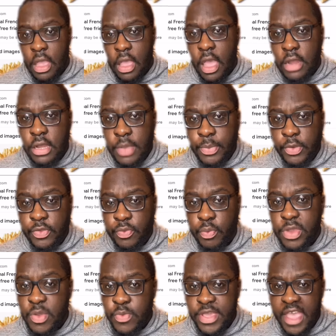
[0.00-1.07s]
At number
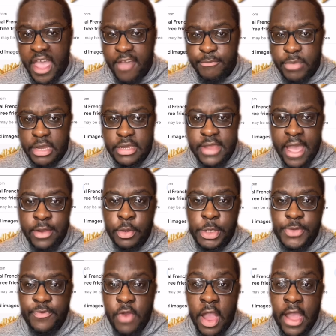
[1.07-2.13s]
three, we have McDonald's
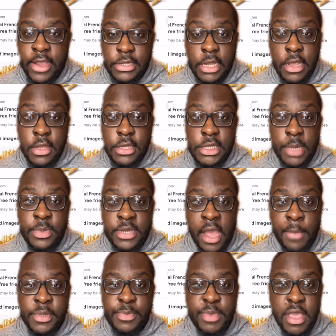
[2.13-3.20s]
fries.
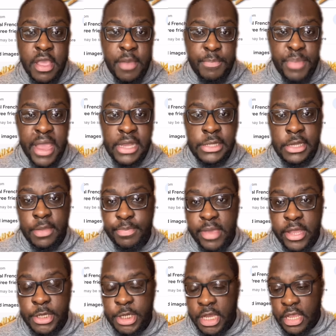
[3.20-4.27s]
Sometimes being a basic
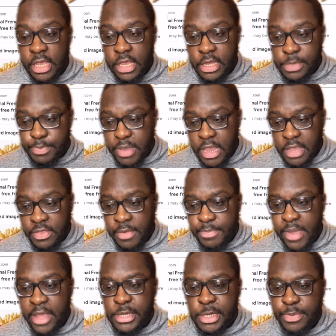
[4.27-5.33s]
bitch is being the
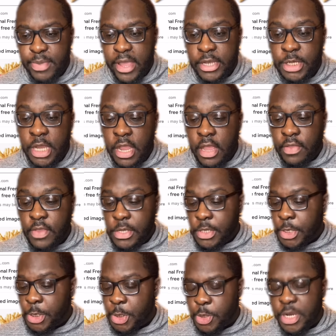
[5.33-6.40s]
best bitch. These are
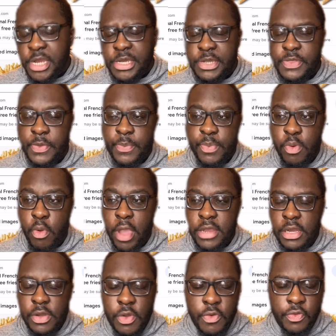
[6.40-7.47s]
straight to the point,
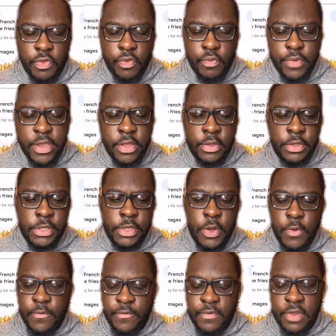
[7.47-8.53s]
no thrills, no
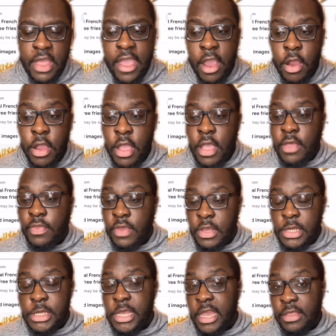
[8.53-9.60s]
flair.
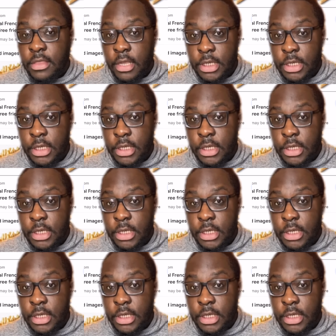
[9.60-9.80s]
These get the